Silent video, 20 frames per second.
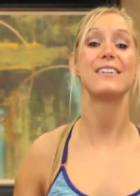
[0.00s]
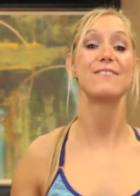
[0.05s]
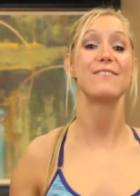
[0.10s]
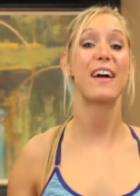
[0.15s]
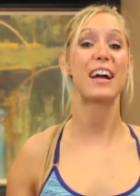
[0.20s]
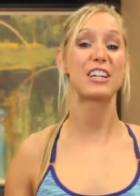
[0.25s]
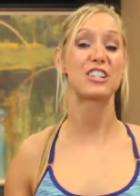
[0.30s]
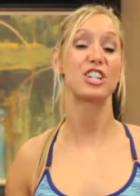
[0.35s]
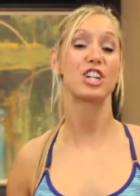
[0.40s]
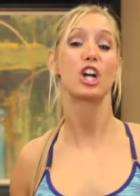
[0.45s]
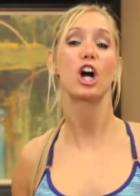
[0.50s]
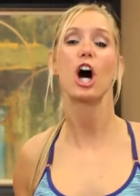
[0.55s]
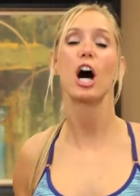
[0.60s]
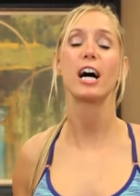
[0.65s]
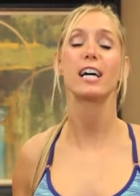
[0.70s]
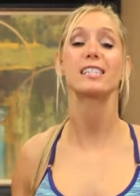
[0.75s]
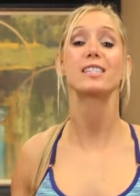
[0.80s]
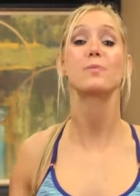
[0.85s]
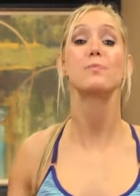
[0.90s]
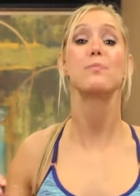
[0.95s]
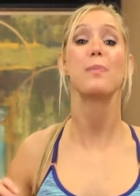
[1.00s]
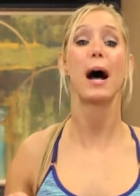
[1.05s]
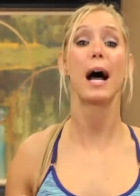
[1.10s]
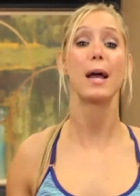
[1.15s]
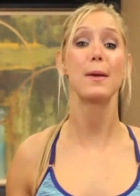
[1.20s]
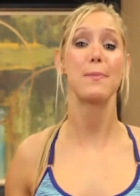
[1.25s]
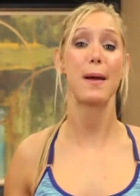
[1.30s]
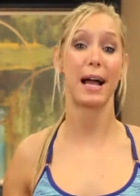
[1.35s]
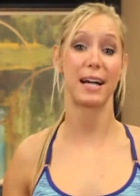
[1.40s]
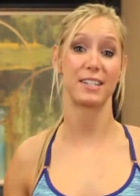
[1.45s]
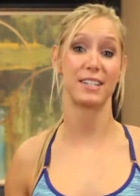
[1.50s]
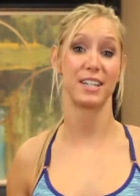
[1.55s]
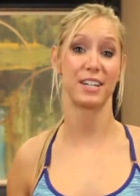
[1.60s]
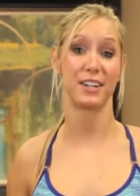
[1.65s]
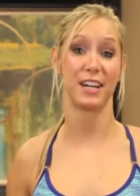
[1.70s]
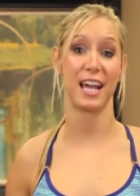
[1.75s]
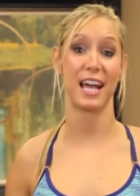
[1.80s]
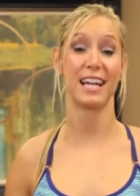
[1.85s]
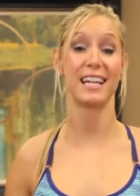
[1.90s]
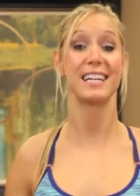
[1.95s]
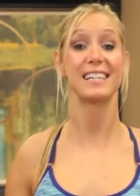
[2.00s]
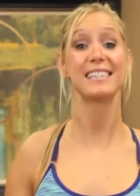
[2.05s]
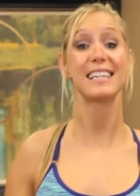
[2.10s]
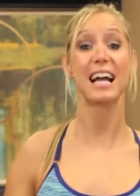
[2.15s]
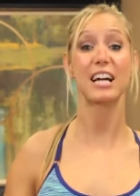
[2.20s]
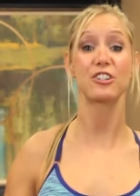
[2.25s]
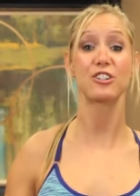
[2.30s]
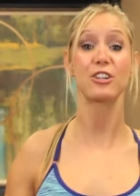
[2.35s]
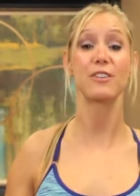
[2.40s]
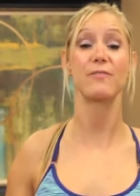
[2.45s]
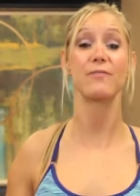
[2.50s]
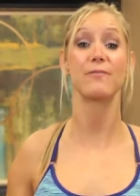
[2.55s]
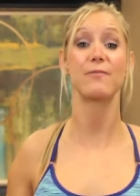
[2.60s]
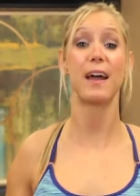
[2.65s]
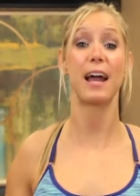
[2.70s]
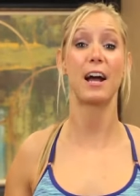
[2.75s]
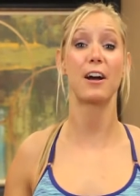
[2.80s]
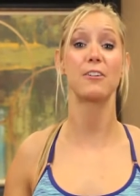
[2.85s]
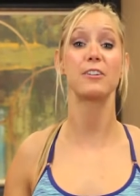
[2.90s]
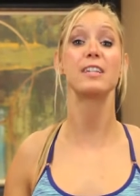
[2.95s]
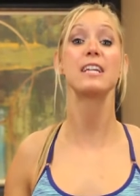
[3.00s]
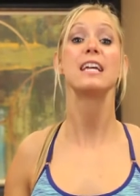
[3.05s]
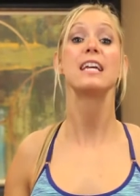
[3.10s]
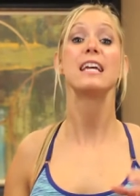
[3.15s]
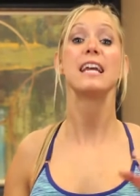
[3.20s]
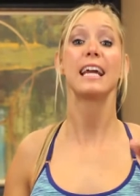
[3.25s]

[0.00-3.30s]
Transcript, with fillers: infection caused by bacteria and it's actually found